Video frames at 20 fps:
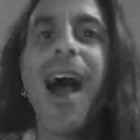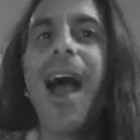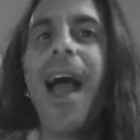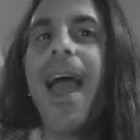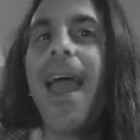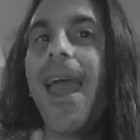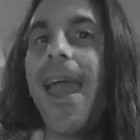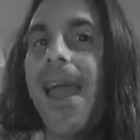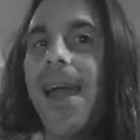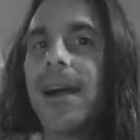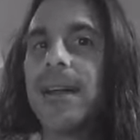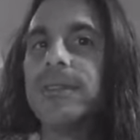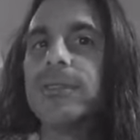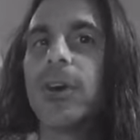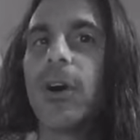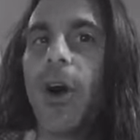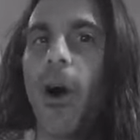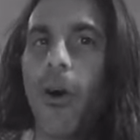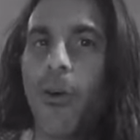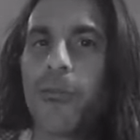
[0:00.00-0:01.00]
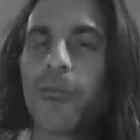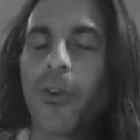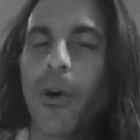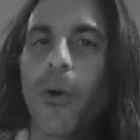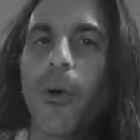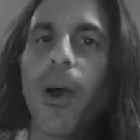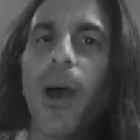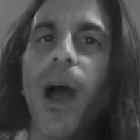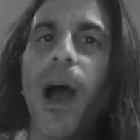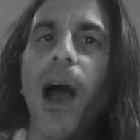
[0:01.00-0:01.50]
and also
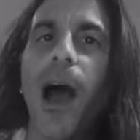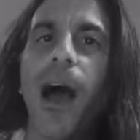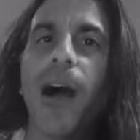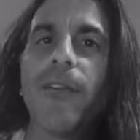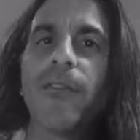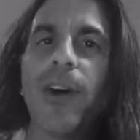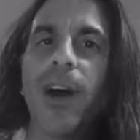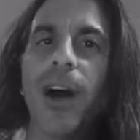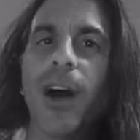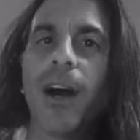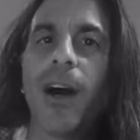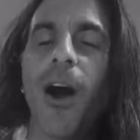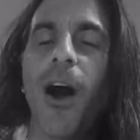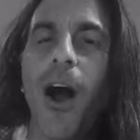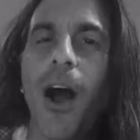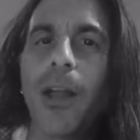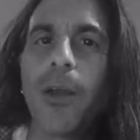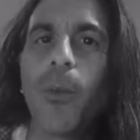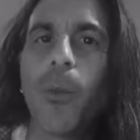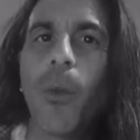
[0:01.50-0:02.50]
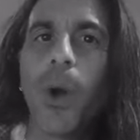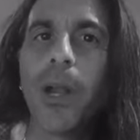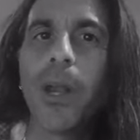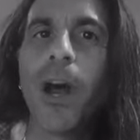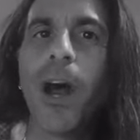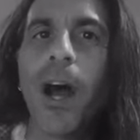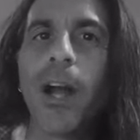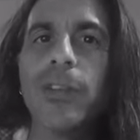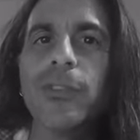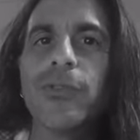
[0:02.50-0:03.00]
have a Hot
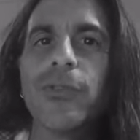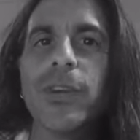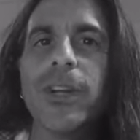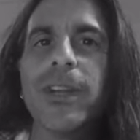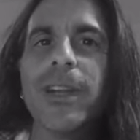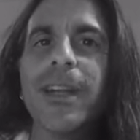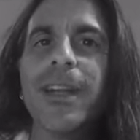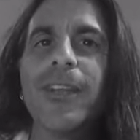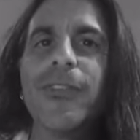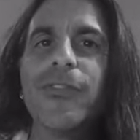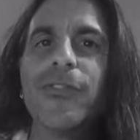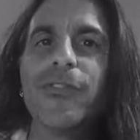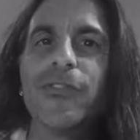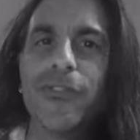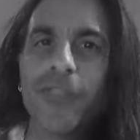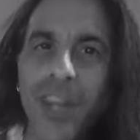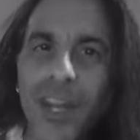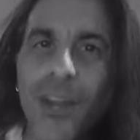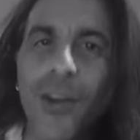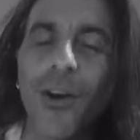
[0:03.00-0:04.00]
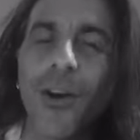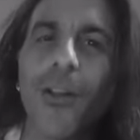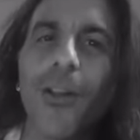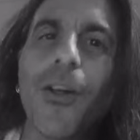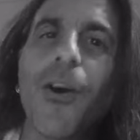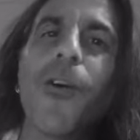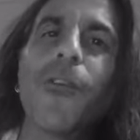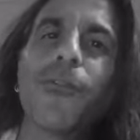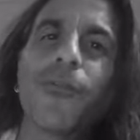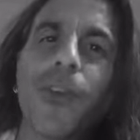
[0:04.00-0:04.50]
100 single
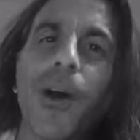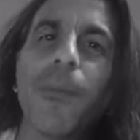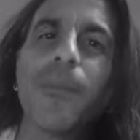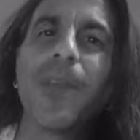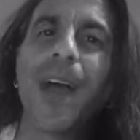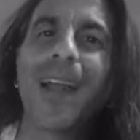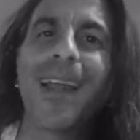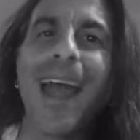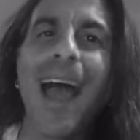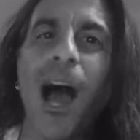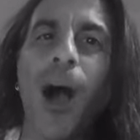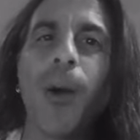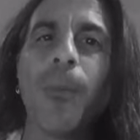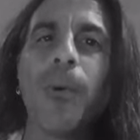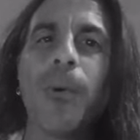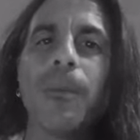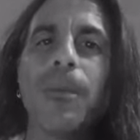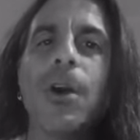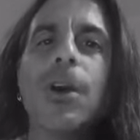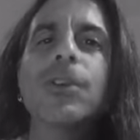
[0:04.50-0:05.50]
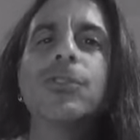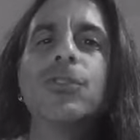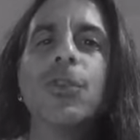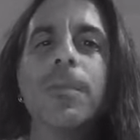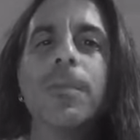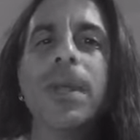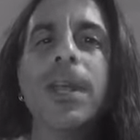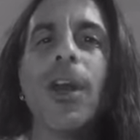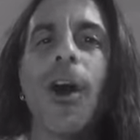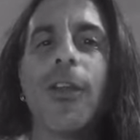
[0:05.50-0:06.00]
from that album to
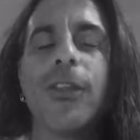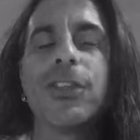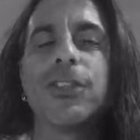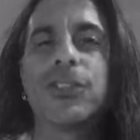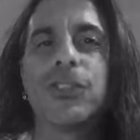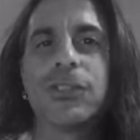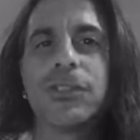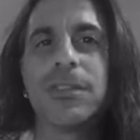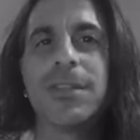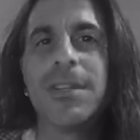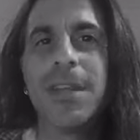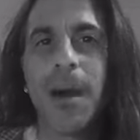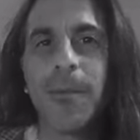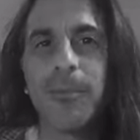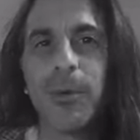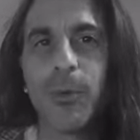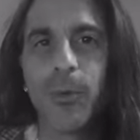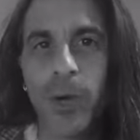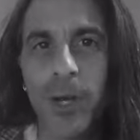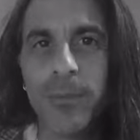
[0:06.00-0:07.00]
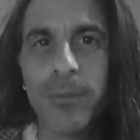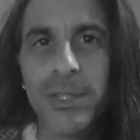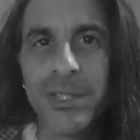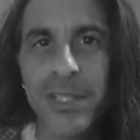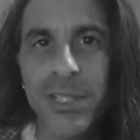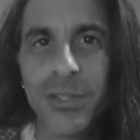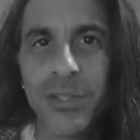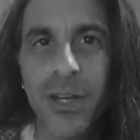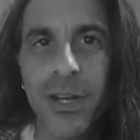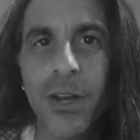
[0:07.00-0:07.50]
be on the number one
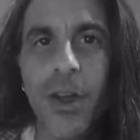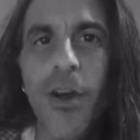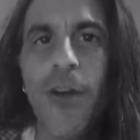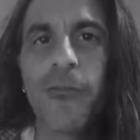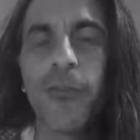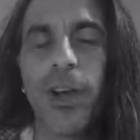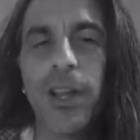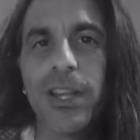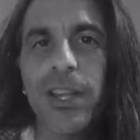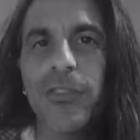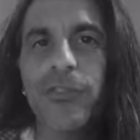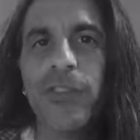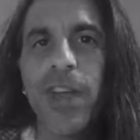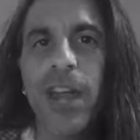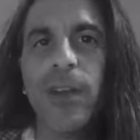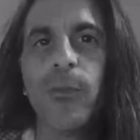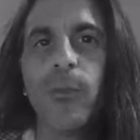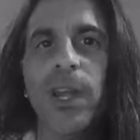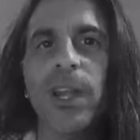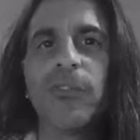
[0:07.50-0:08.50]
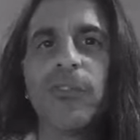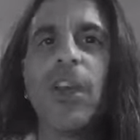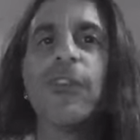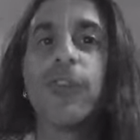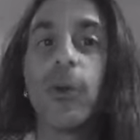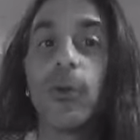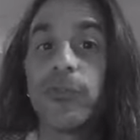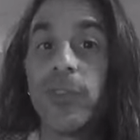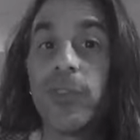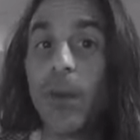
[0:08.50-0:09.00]
position for at least 10 weeks.
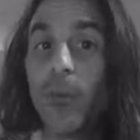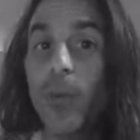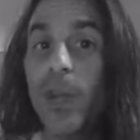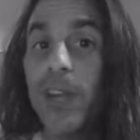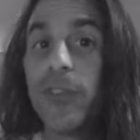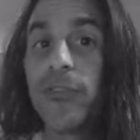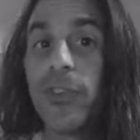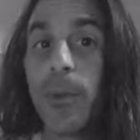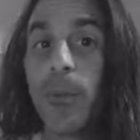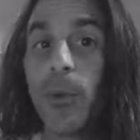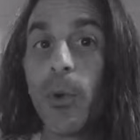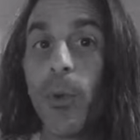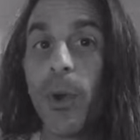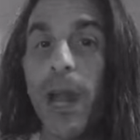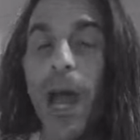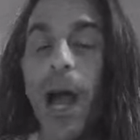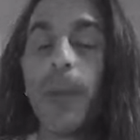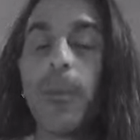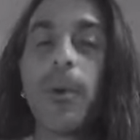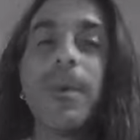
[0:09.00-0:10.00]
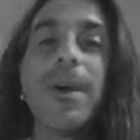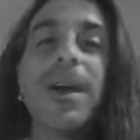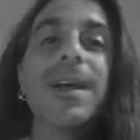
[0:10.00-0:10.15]
So 10 weeks number one album,